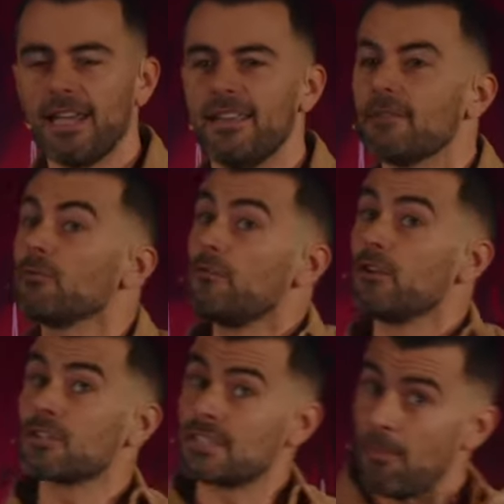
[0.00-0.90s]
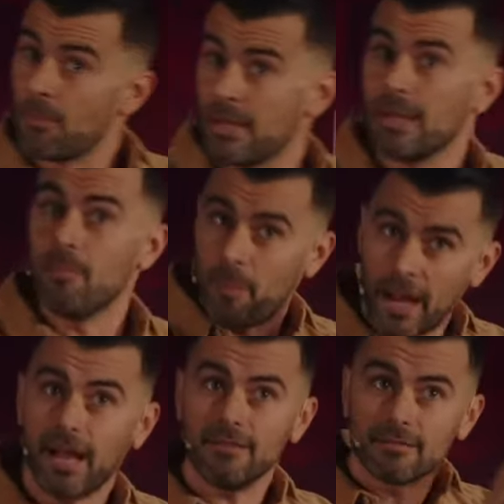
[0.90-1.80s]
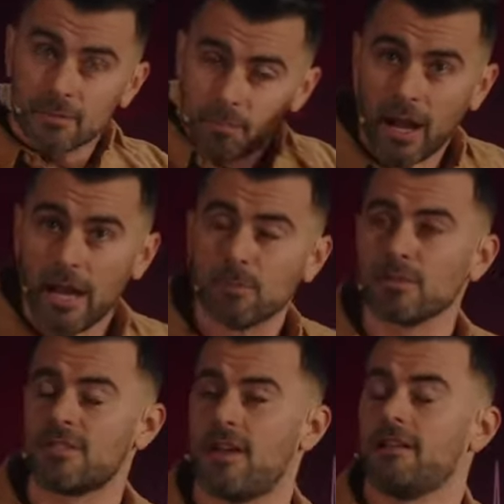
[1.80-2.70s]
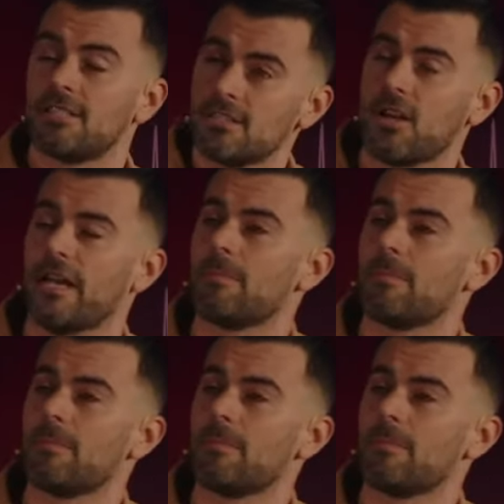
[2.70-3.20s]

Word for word: And that reveals something about the Bible Society,